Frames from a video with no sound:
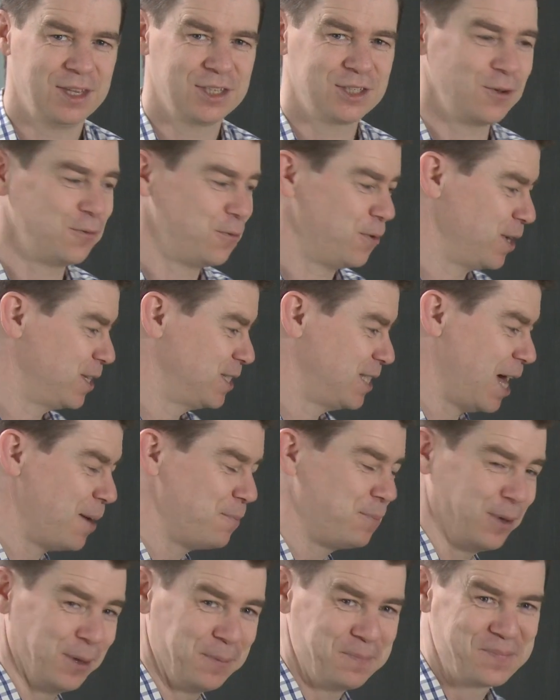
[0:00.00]
So for
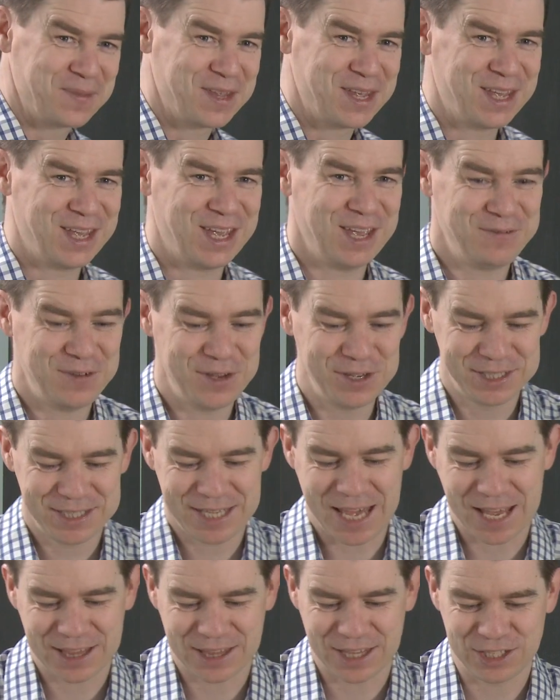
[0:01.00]
example, if you
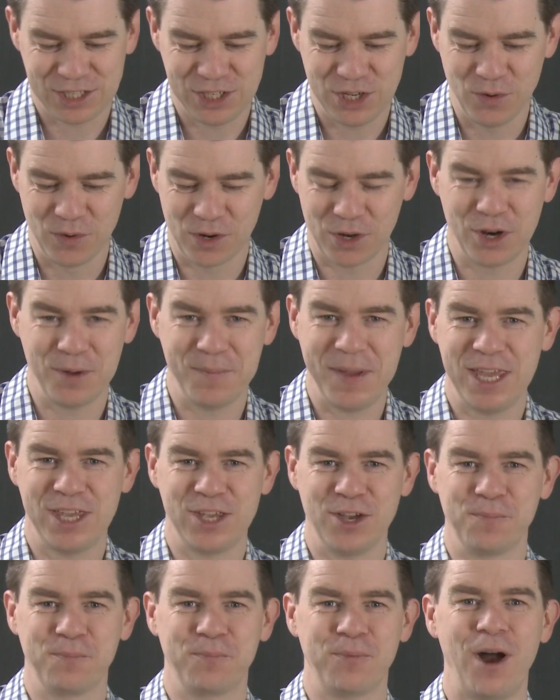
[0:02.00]
said that you were going to make
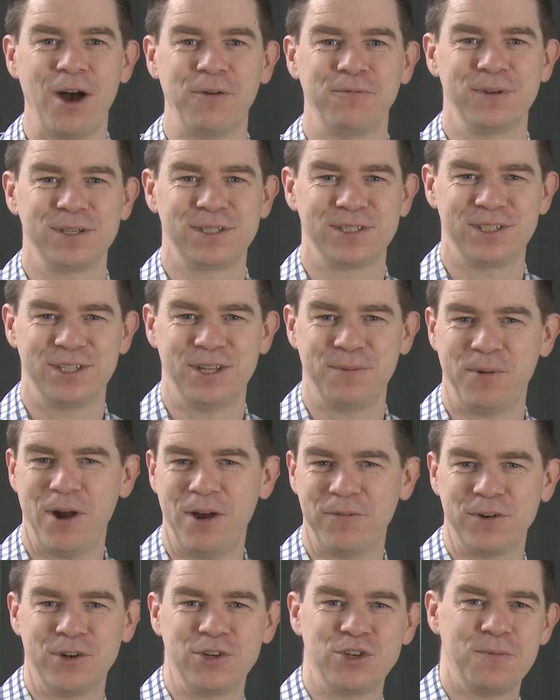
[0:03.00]
the
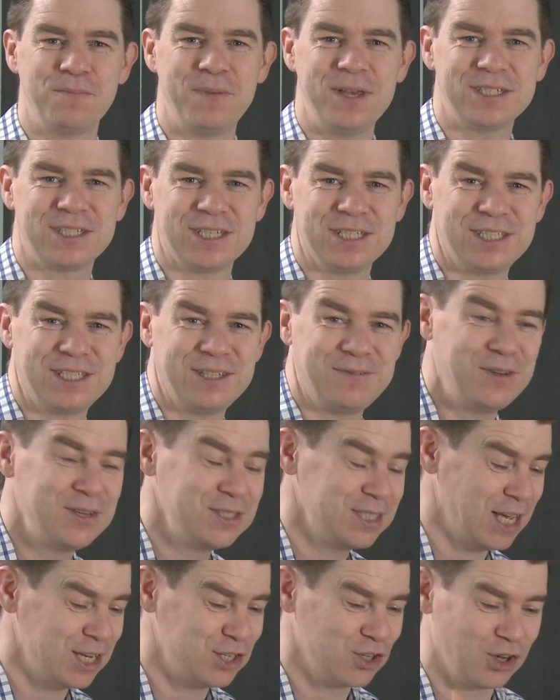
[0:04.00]
profit on your business, if you
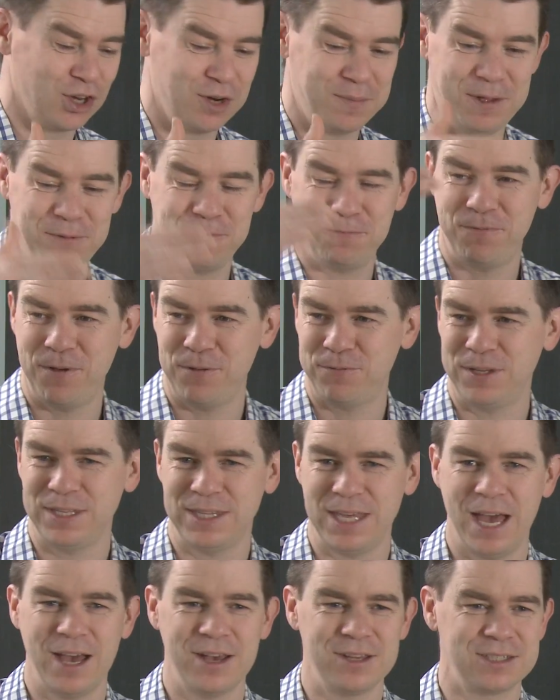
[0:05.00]
said you're going to be
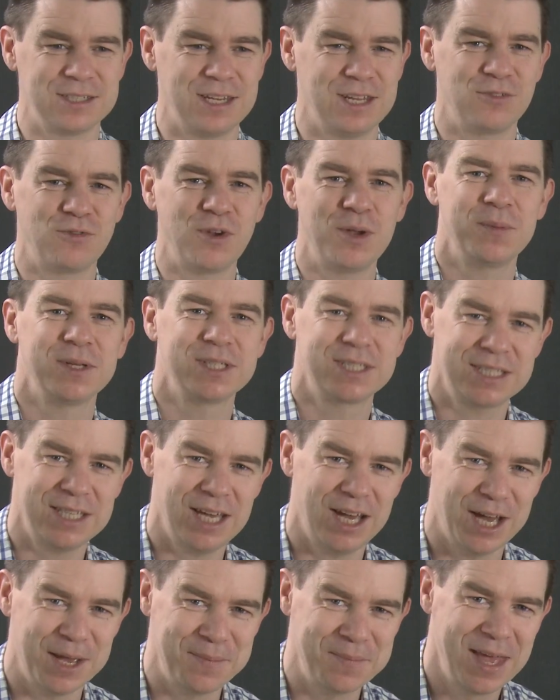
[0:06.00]
50,000 in 3 months'
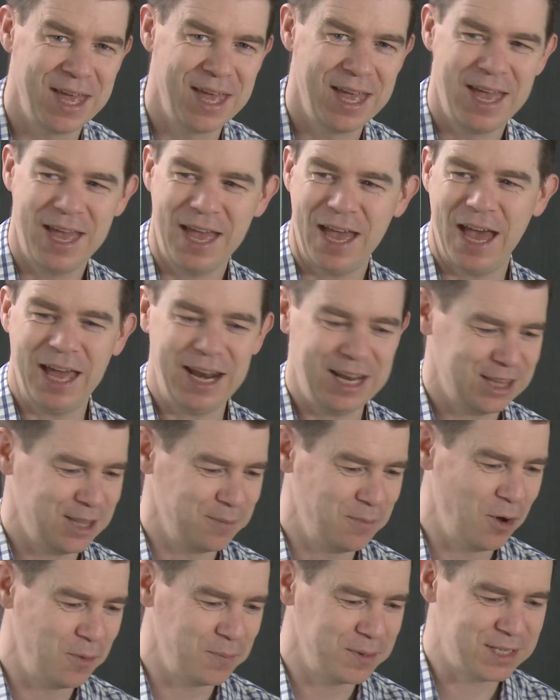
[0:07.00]
time, and at
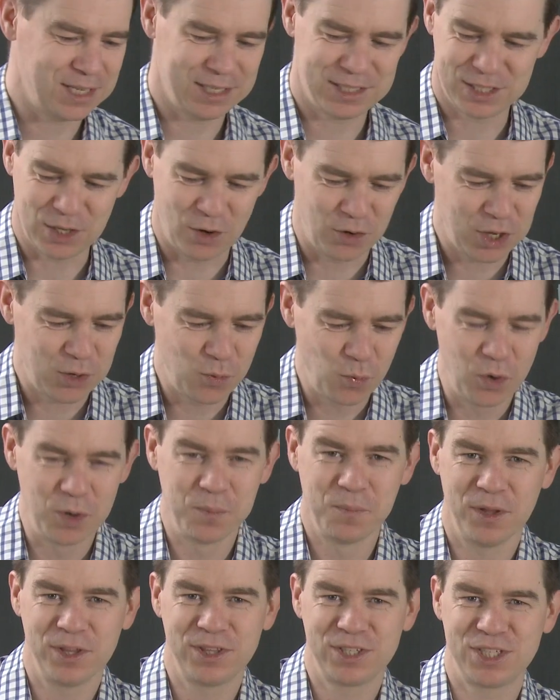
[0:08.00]
the moment it's only
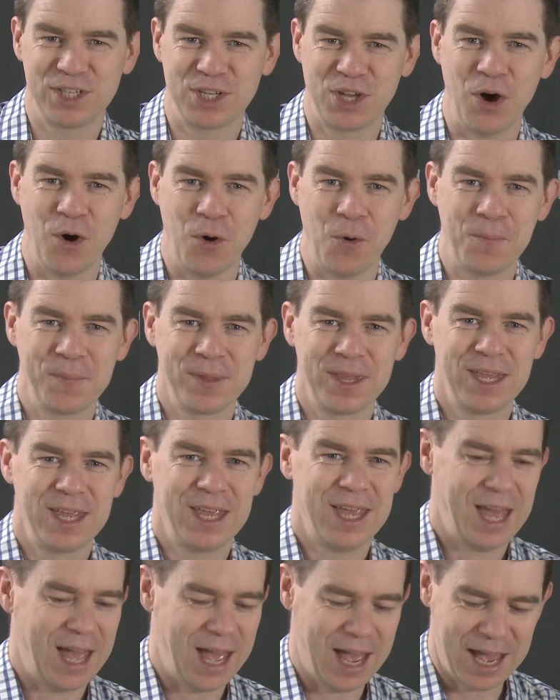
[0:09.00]
1 month to go,
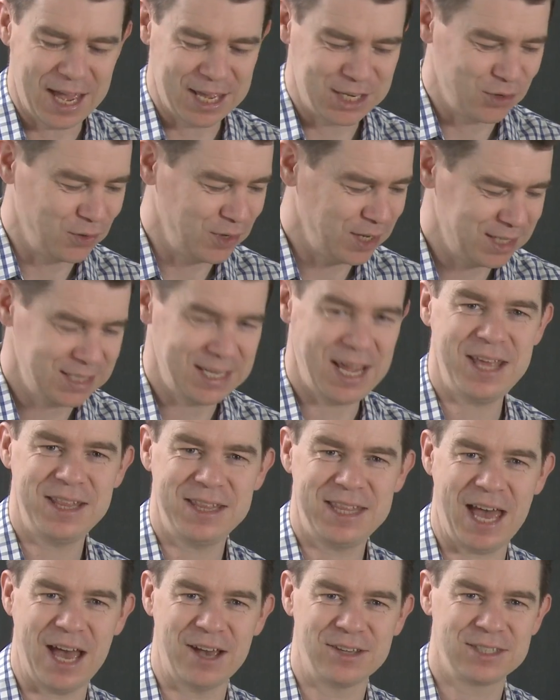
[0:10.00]
and you're only
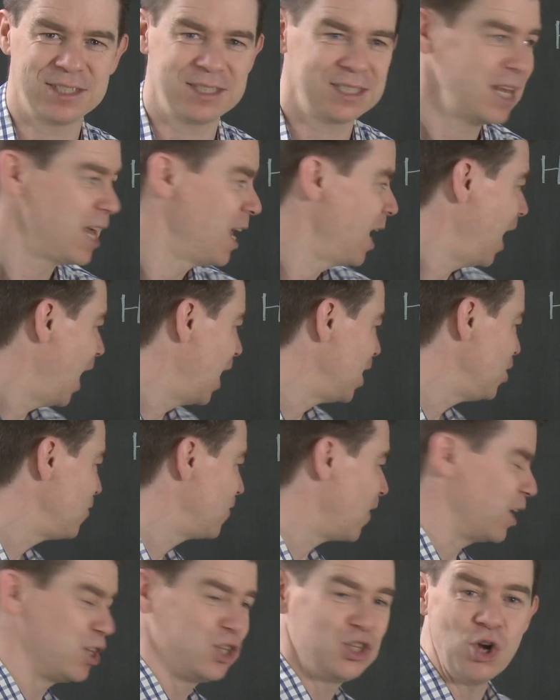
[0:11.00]
10,000, and
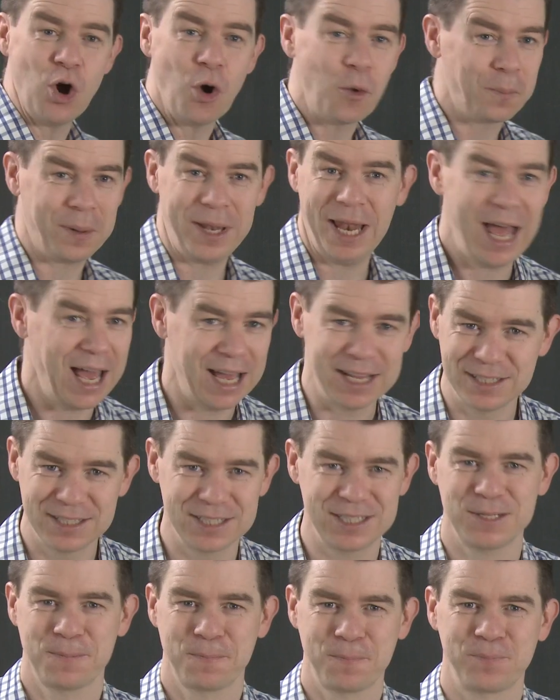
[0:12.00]
you've got no
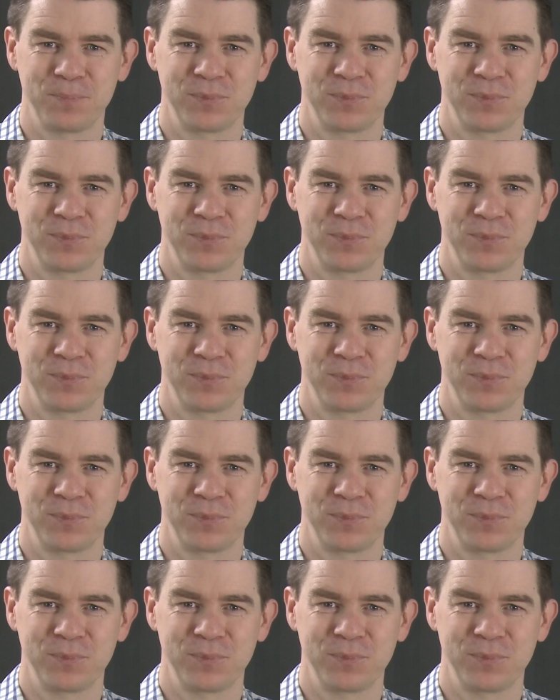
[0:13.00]
plans,